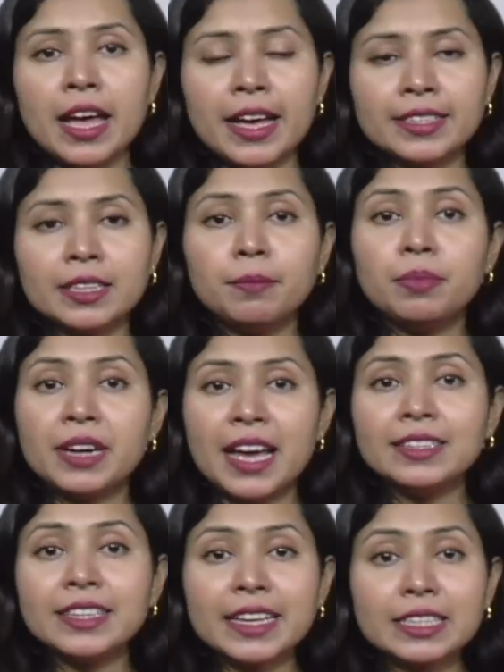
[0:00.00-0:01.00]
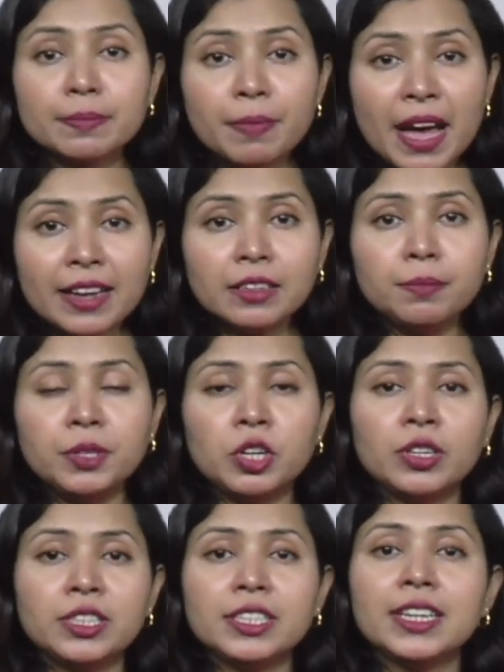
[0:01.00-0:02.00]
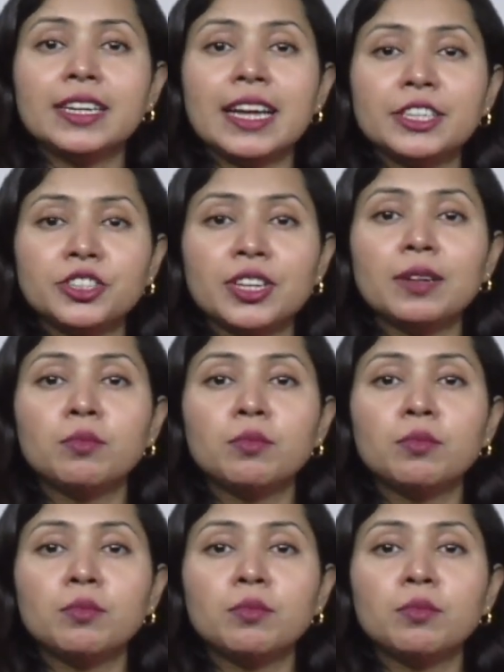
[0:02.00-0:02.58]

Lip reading: As the brands expand beyond the national